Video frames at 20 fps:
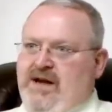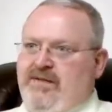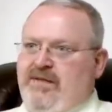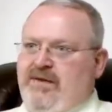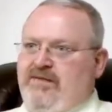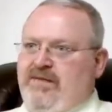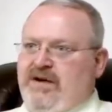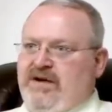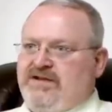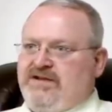
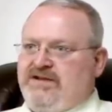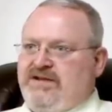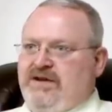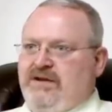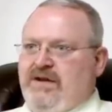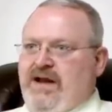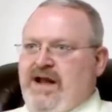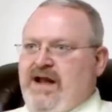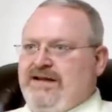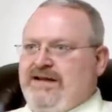happen, but
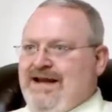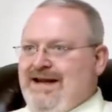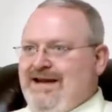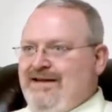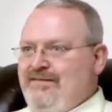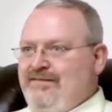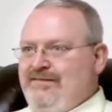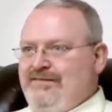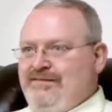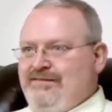still had
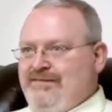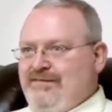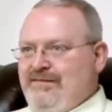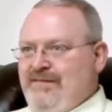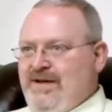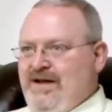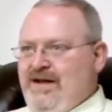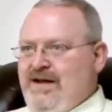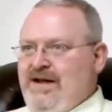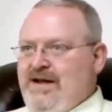that
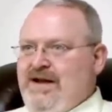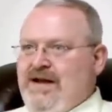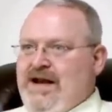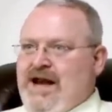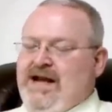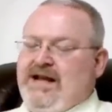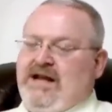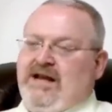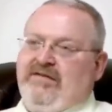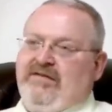
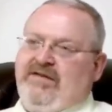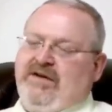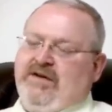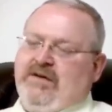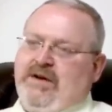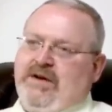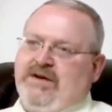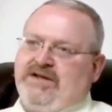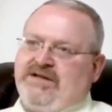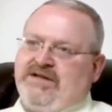nagging
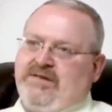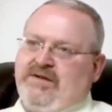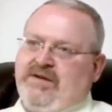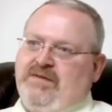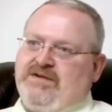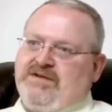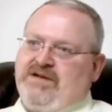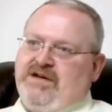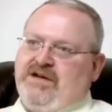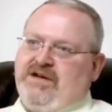feeling that
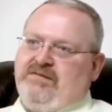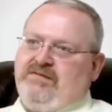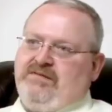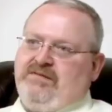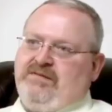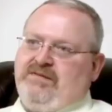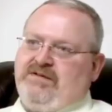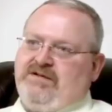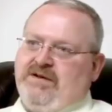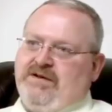something was
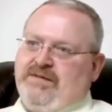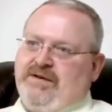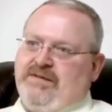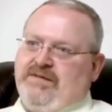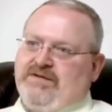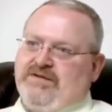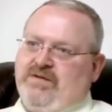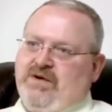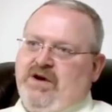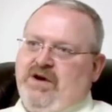going to
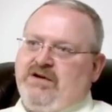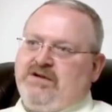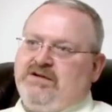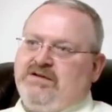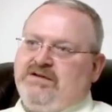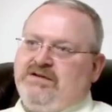something was wrong.